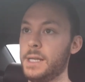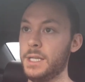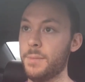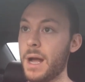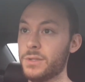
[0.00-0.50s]

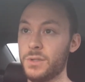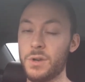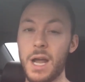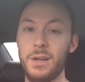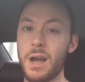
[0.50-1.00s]
You might as well
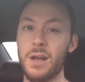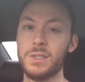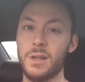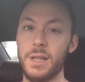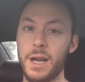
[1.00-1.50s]
try your
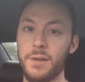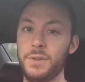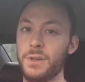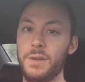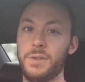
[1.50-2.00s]
house on there if
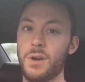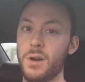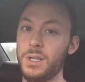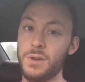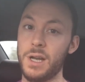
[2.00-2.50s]
you're
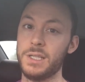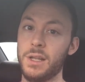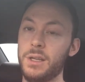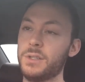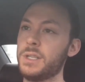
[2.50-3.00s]
already trying to
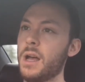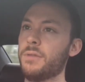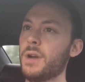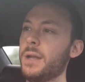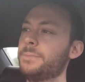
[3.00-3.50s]
sell it
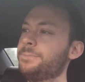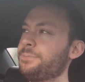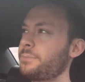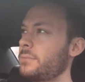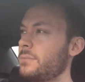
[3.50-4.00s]
yourself, right?
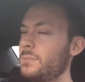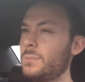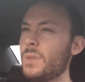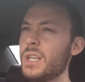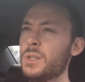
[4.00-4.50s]

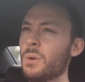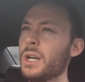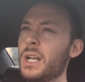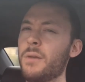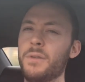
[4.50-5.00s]
So we're
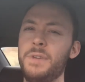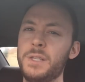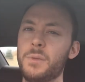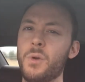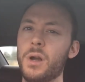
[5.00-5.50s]
cover
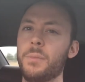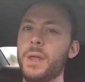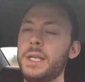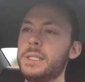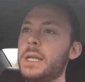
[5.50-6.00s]
Facebook
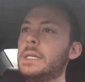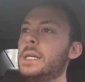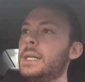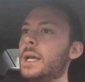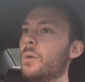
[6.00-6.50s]
Marketplace.
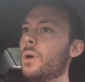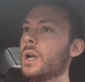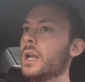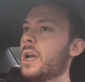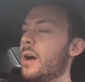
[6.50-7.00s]
We're
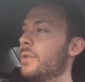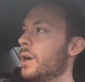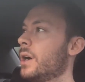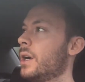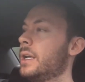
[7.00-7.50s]
gonna
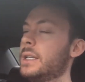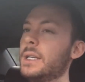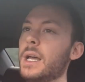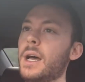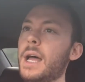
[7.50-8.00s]
cover
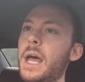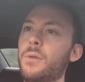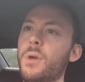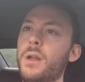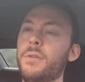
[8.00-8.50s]
how
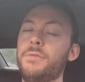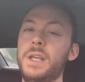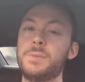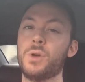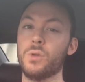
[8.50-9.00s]
to run a
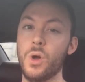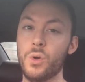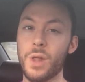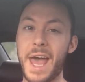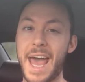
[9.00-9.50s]
Facebook
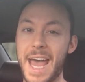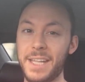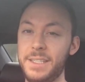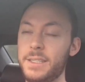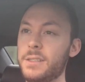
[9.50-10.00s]
local
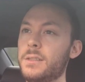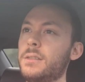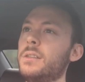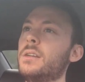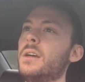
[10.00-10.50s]
ads
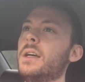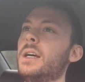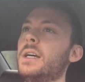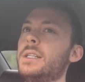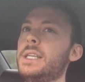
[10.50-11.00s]

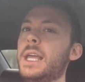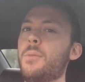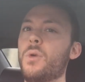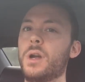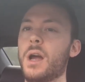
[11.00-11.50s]
to get
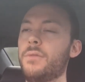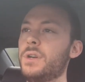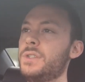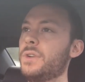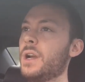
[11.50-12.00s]
more
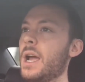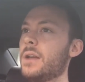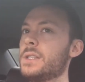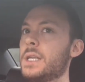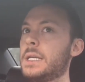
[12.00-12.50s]
coverage for your
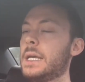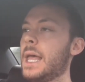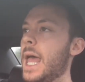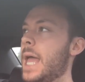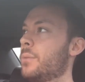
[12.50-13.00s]
house.
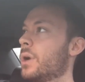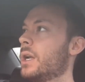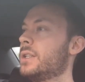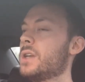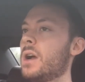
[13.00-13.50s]
And we're
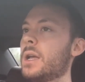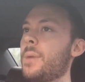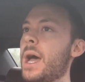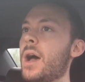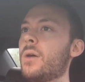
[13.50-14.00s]
gonna
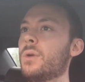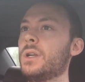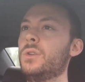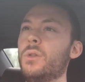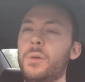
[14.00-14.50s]

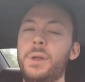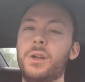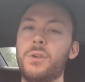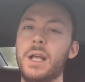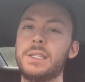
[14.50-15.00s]
do a little bit
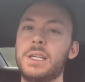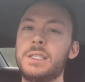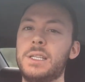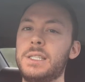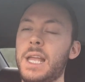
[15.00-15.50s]
of
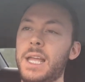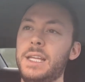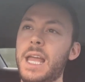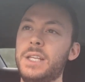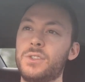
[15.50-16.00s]
Craigslist and say,
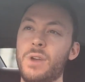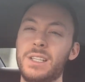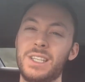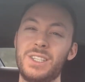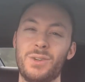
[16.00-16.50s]
hey, is
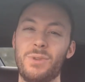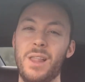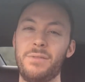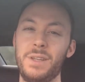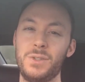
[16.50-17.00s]
Craigslist still
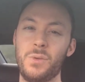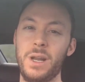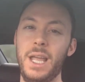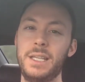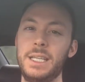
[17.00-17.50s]
relevant in
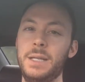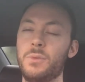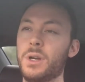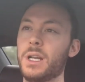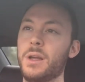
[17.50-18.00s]

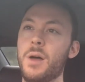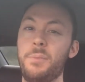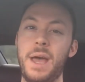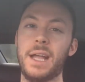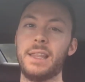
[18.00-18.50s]
2018? We're gonna
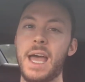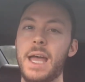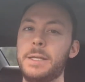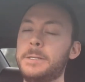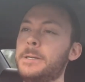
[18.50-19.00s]
unpack that.